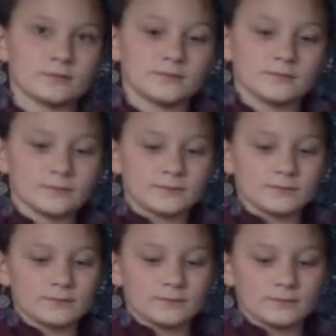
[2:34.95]

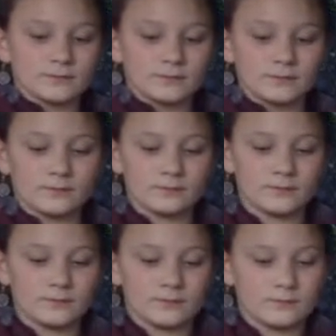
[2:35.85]

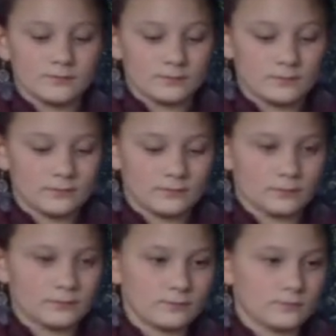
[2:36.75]

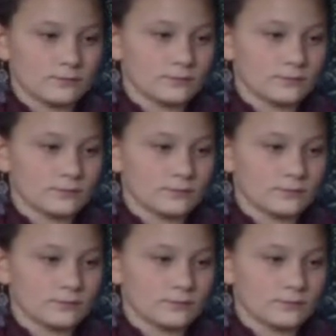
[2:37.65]
This person isn't speaking.